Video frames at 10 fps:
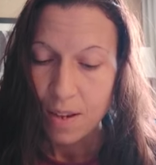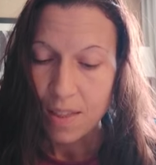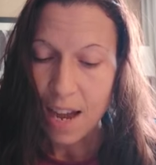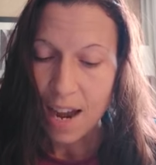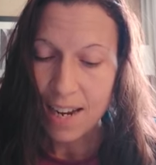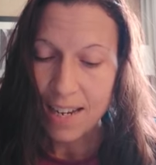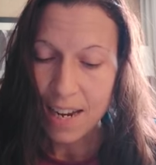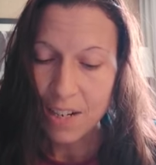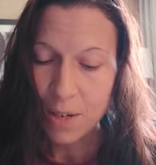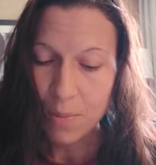Thy
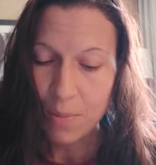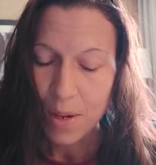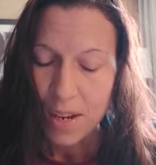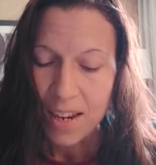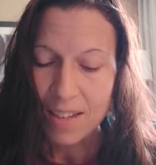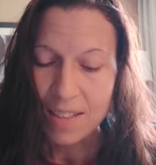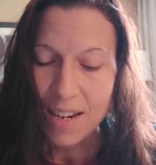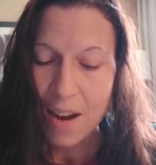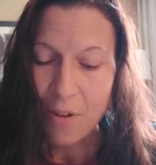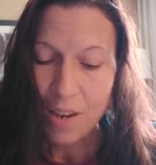kingdom is
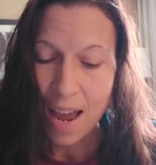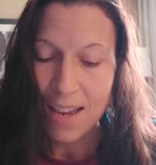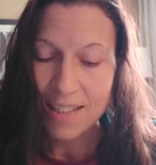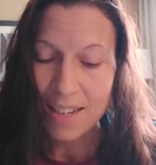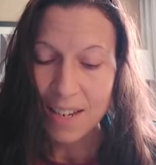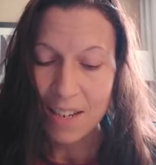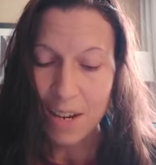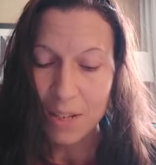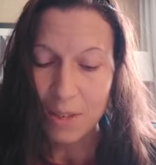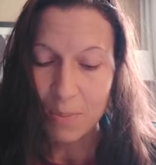an everlasting
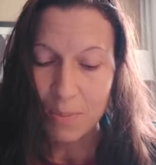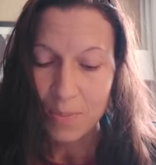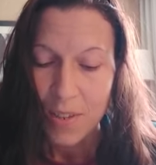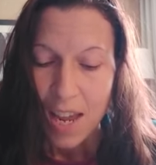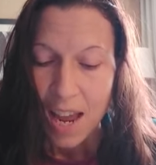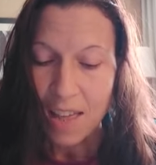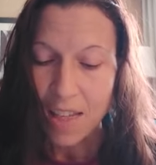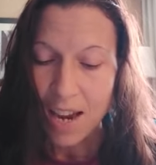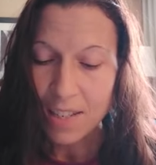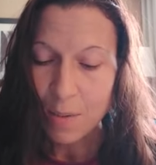kingdom,
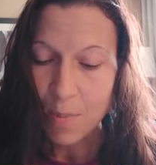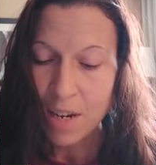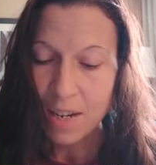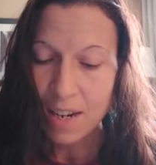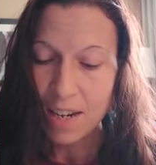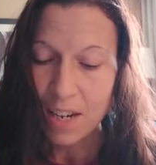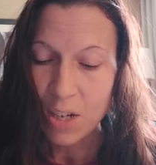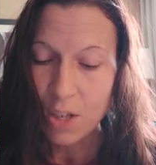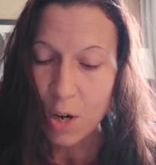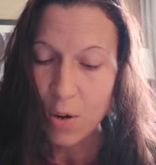and thy dominion
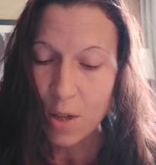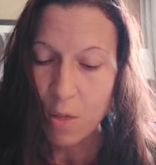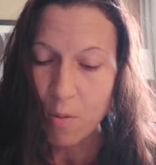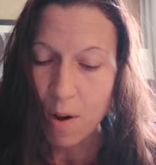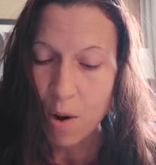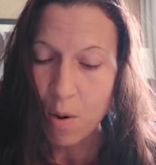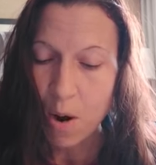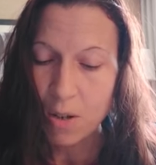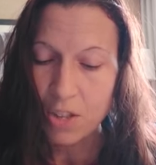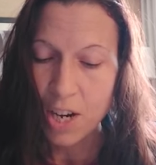endureth throughout
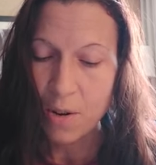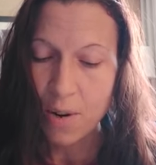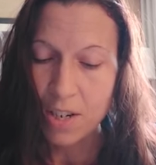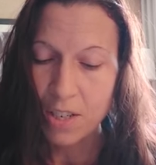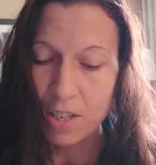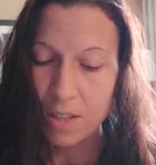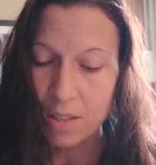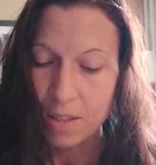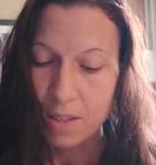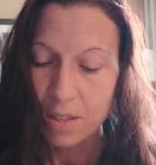all
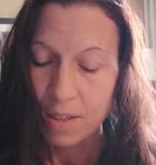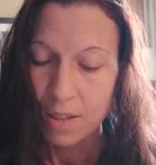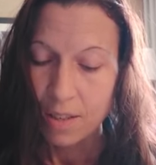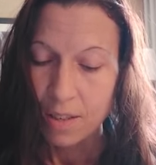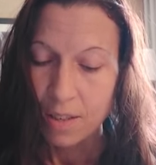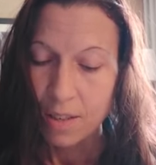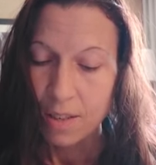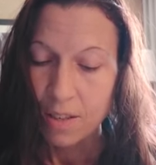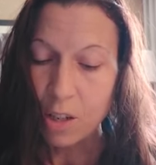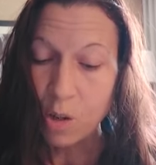generations.
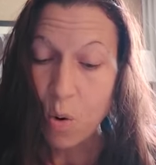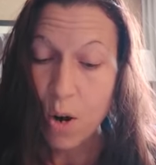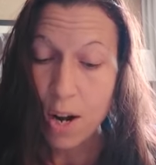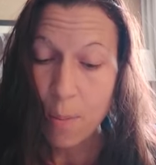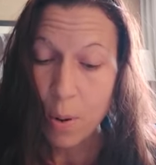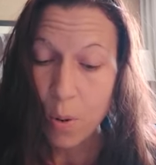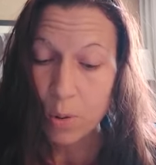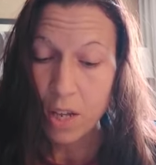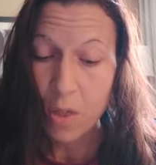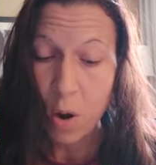The Lord
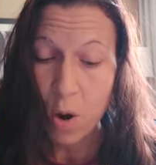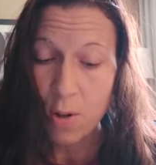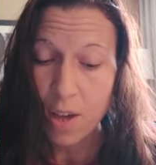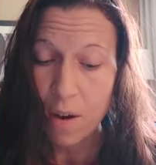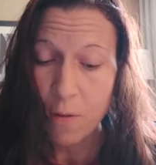upholdeth all that